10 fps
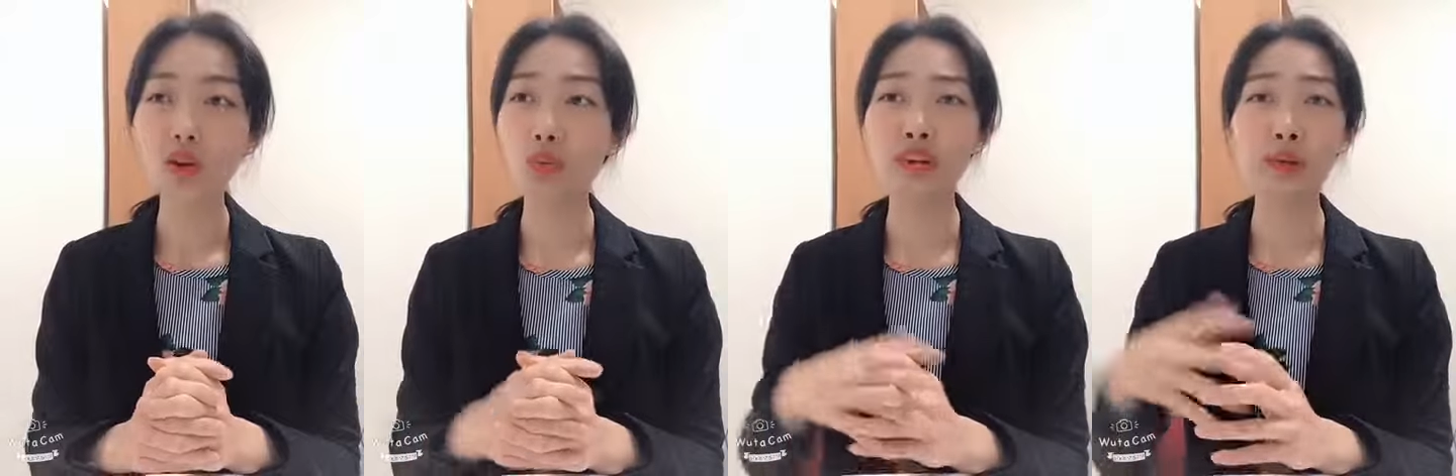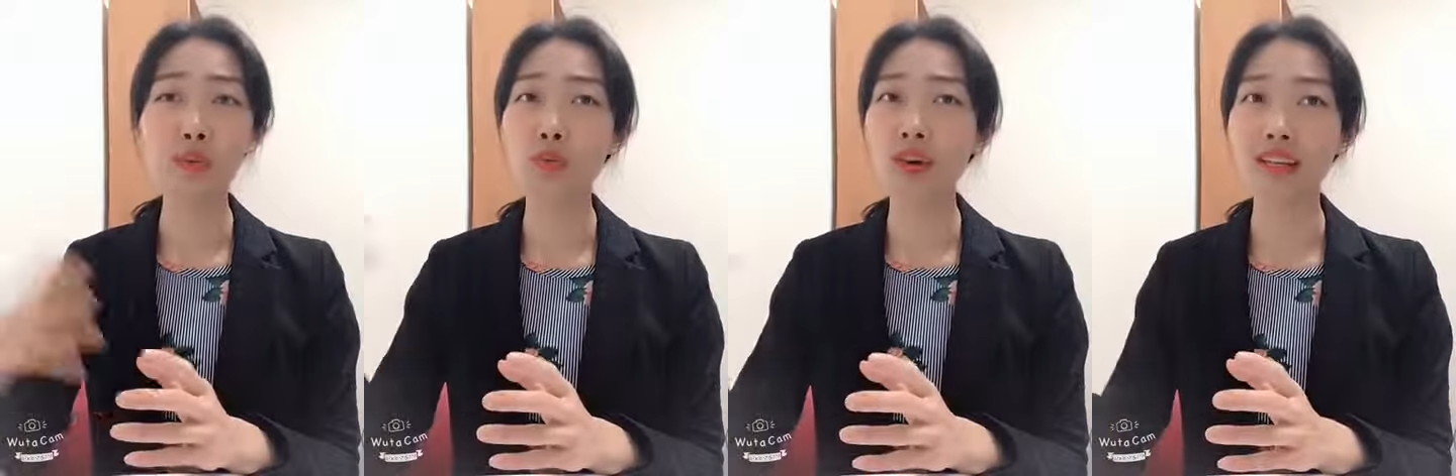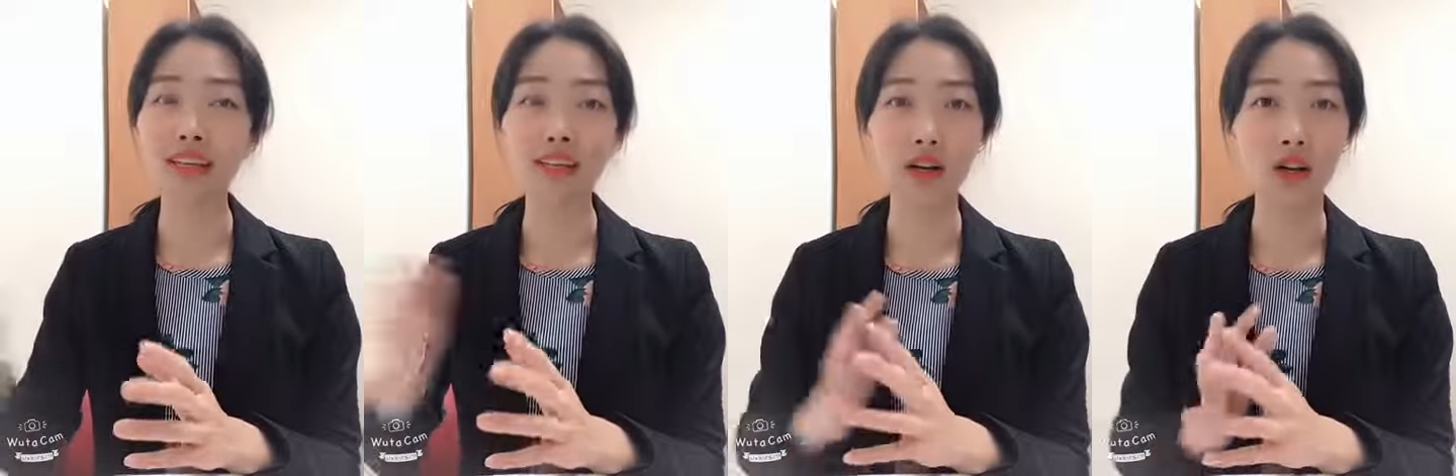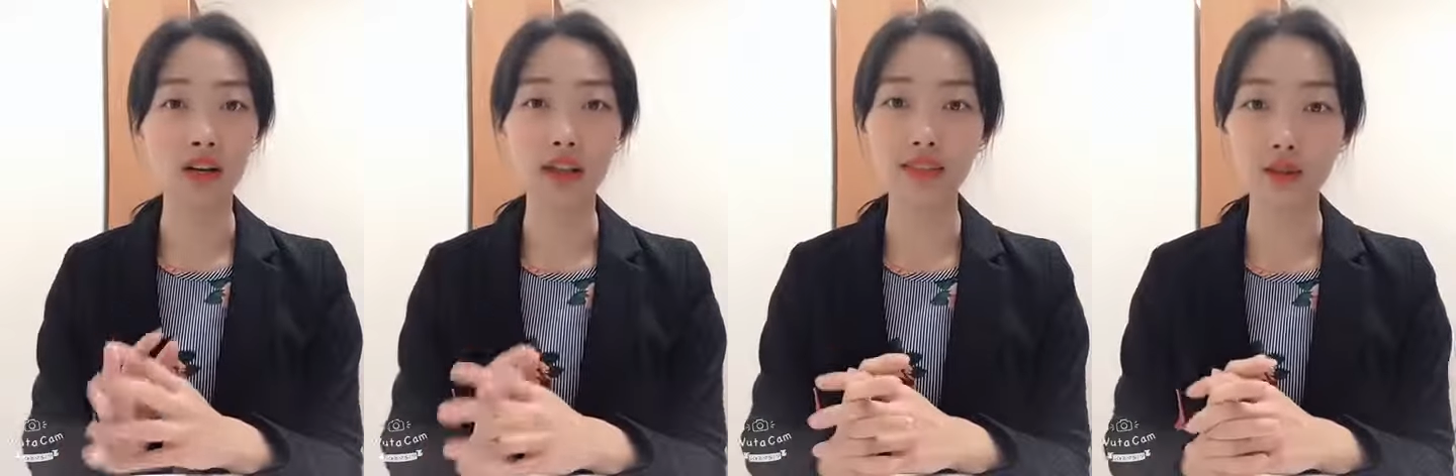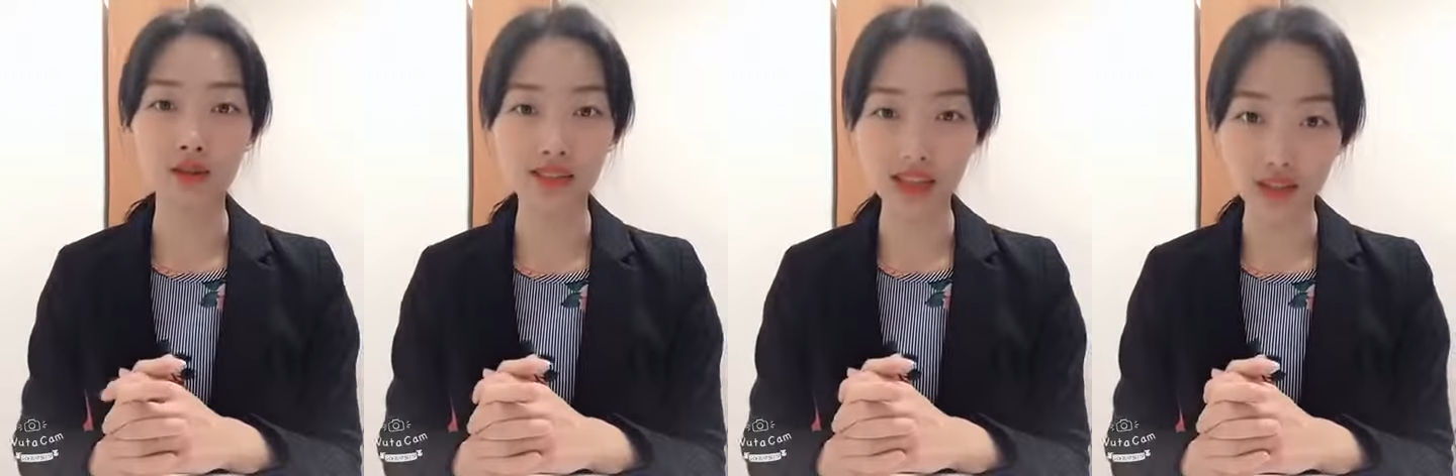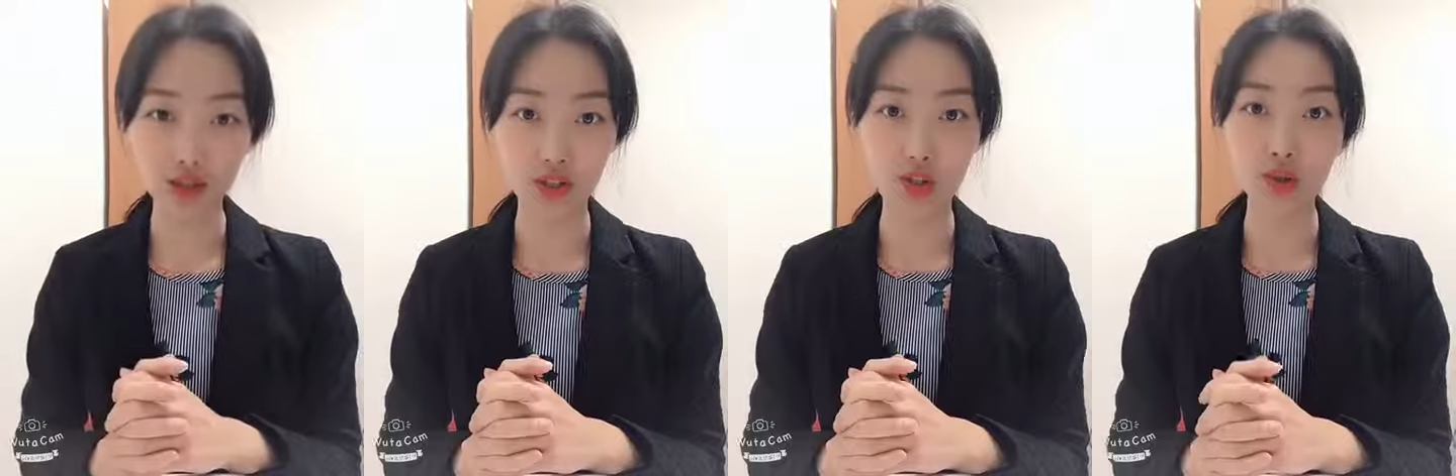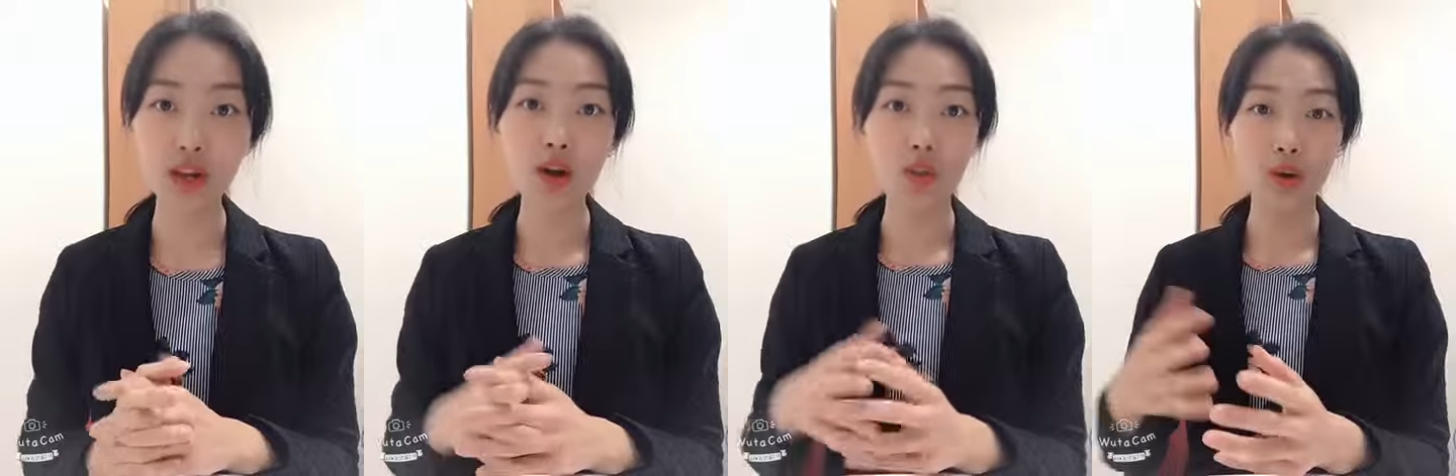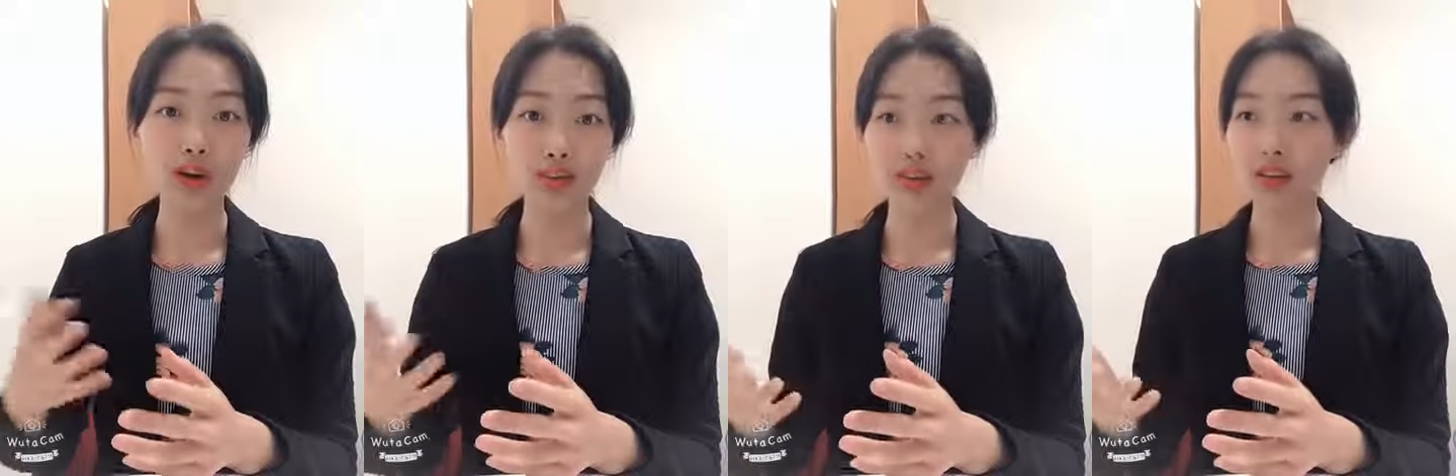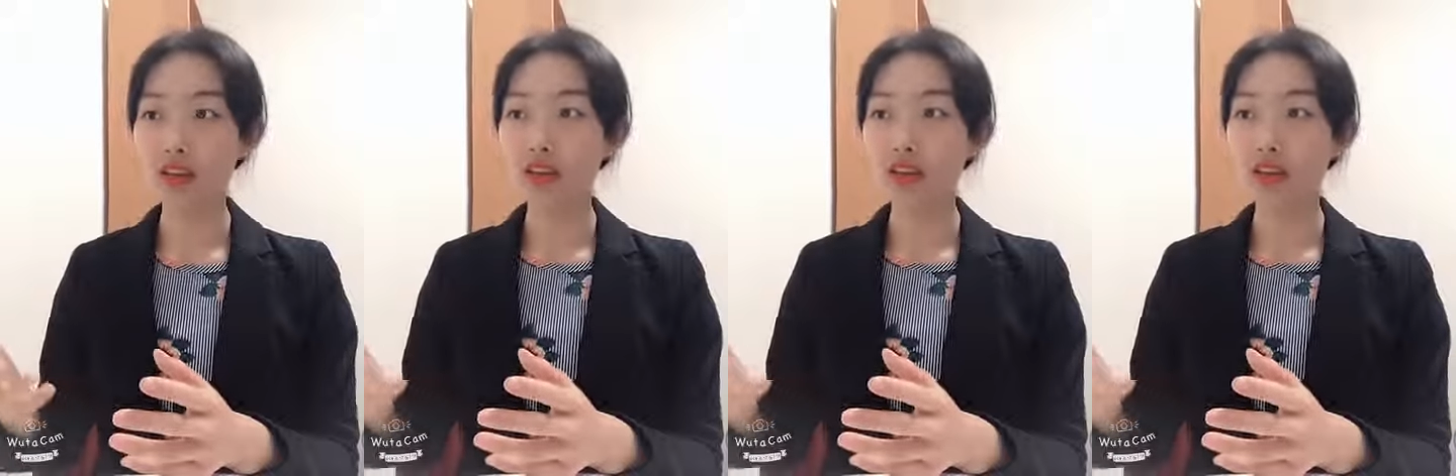when I was working at Target, there was an issue with